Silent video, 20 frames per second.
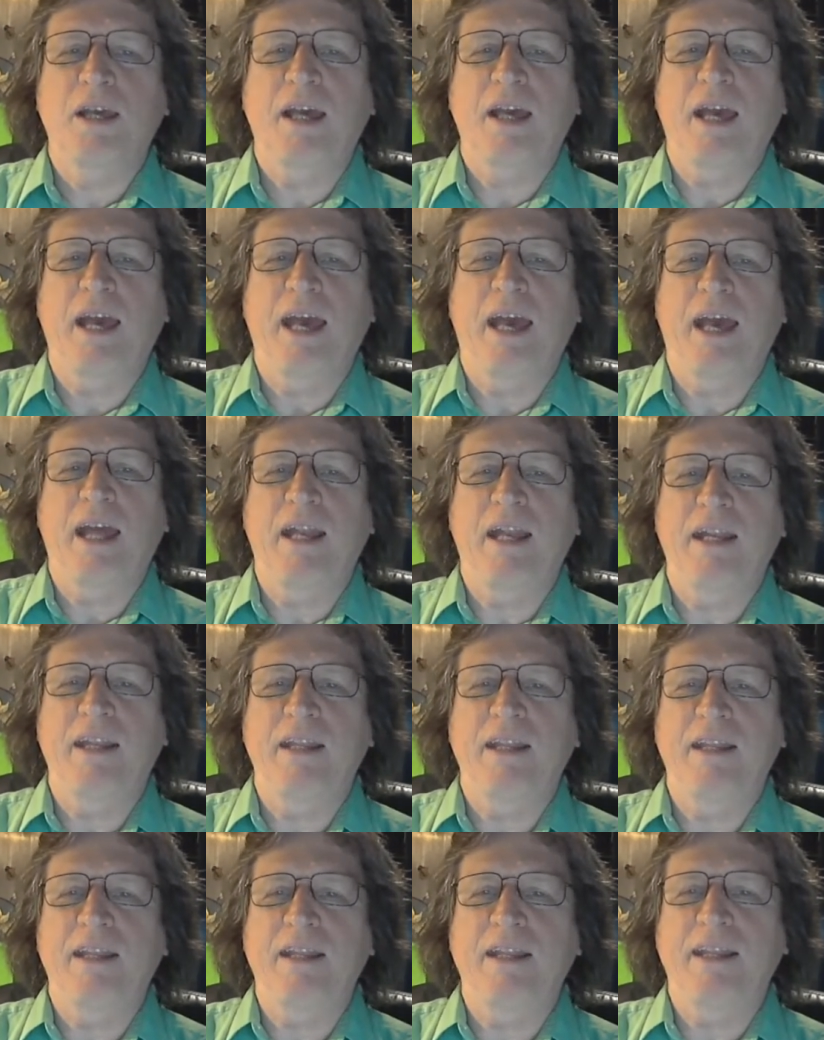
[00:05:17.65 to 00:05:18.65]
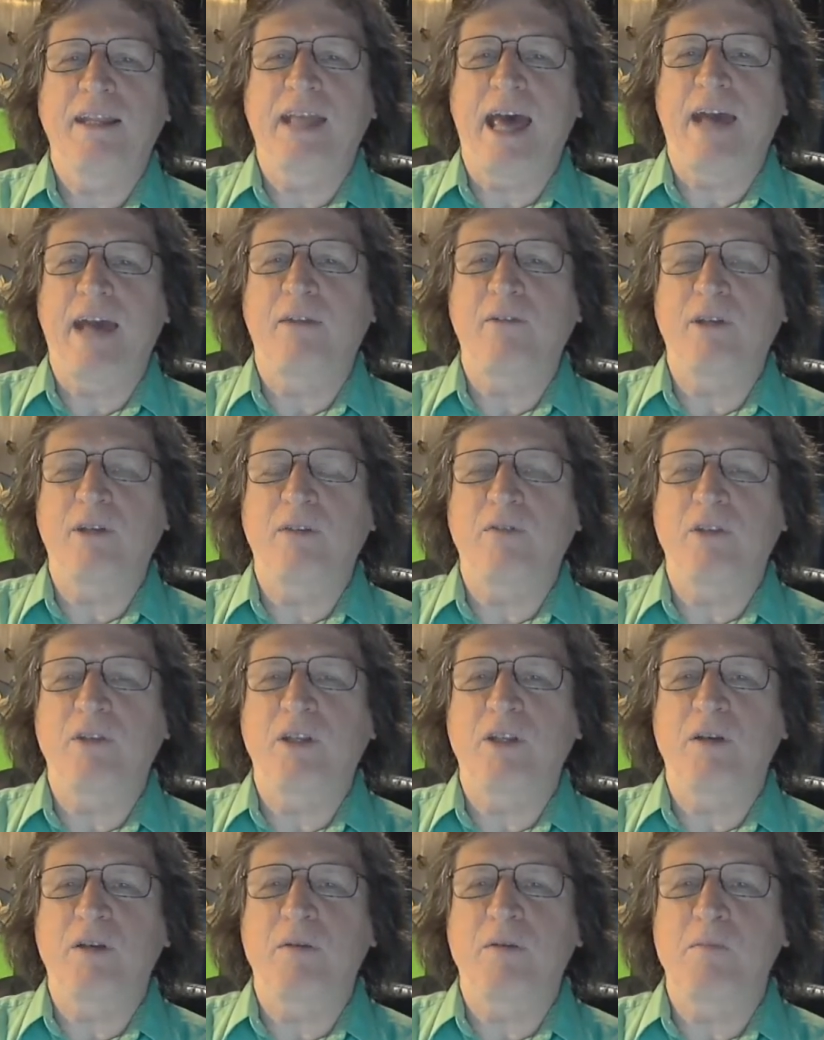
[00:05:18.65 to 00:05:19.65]
and that'll give you
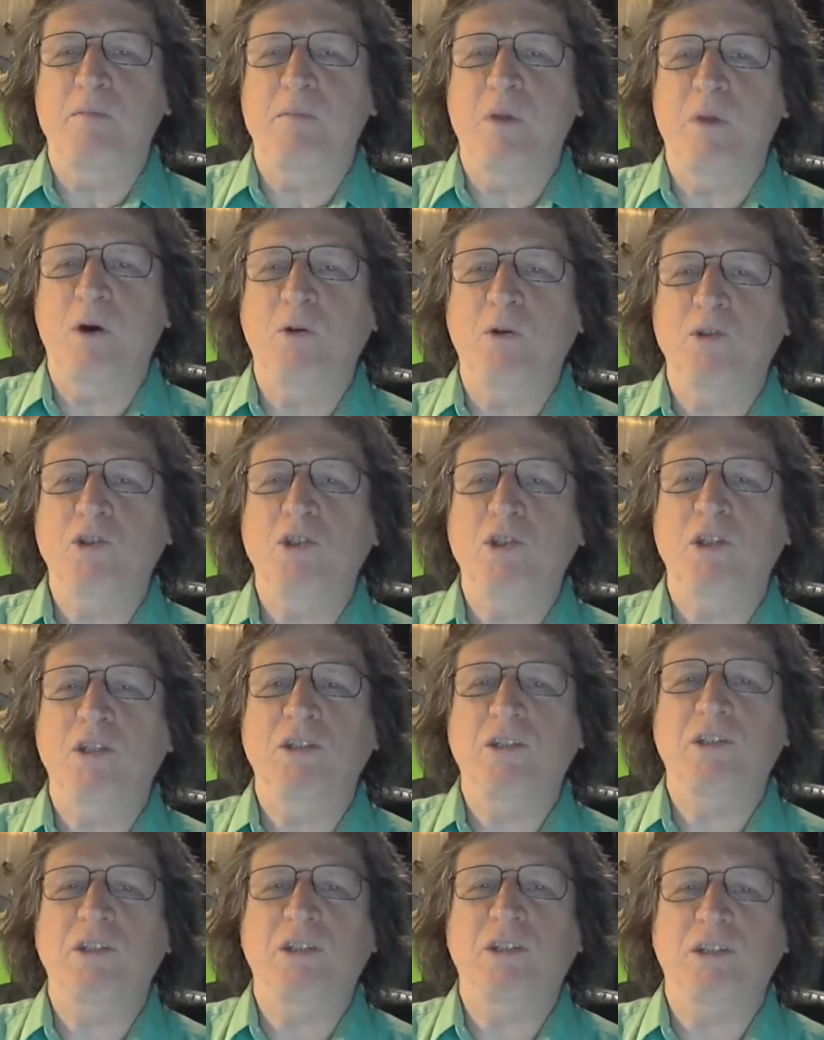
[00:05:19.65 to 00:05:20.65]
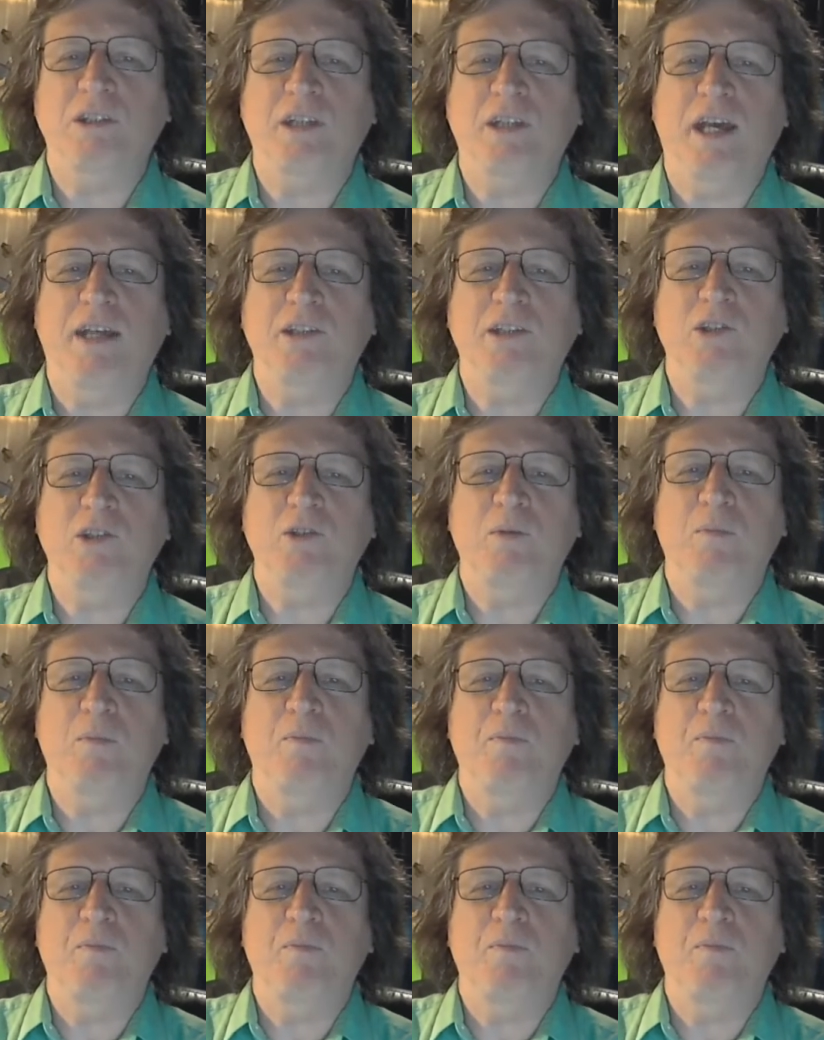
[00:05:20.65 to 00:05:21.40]
the most success.